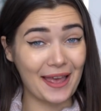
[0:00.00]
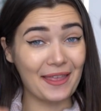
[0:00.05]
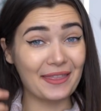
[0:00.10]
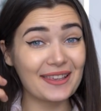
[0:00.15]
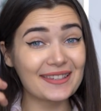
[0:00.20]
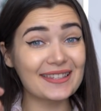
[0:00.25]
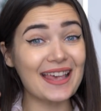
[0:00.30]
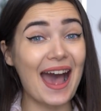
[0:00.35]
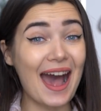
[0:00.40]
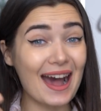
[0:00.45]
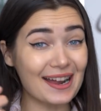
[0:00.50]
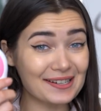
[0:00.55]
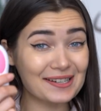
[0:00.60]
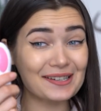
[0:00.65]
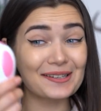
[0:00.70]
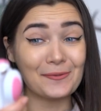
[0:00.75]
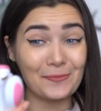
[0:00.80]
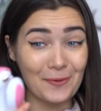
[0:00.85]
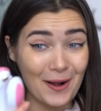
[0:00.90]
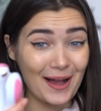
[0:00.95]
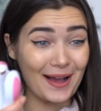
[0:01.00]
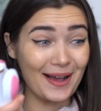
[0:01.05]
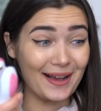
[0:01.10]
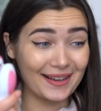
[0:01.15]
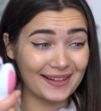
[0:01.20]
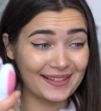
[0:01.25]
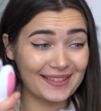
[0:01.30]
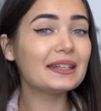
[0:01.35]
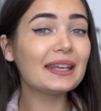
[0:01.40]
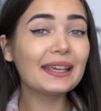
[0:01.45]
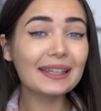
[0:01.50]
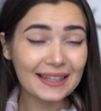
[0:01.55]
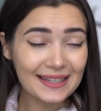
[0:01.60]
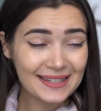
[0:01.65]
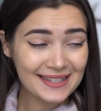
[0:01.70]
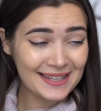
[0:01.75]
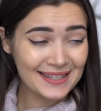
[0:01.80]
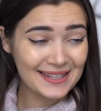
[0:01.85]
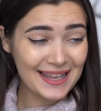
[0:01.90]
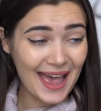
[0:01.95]
This actually works.
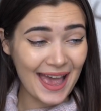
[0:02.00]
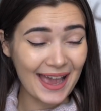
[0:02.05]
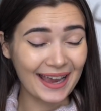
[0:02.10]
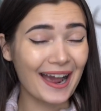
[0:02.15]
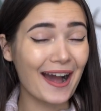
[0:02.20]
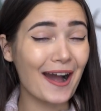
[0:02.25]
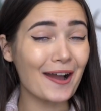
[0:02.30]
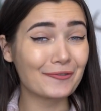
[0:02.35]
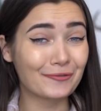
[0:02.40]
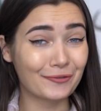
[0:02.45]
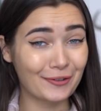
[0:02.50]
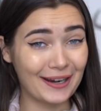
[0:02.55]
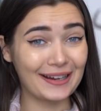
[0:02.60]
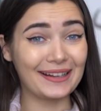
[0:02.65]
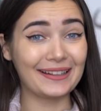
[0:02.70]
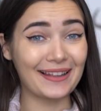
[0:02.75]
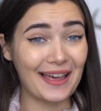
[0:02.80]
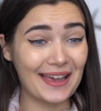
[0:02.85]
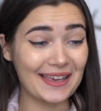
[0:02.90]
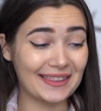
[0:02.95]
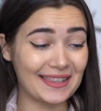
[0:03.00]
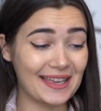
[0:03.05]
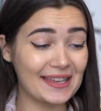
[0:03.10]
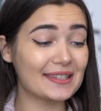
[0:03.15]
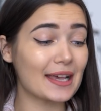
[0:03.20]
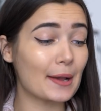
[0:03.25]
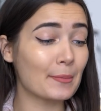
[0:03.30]
Needless to say, I really like this.